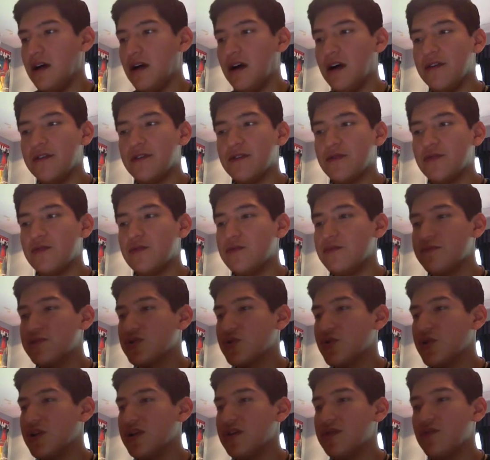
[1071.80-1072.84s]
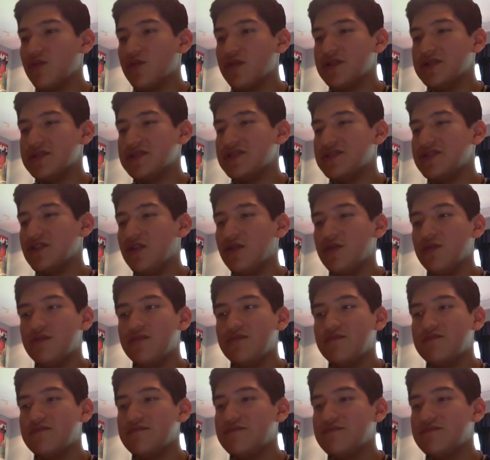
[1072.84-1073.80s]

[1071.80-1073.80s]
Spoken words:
Other Toyota ones don't.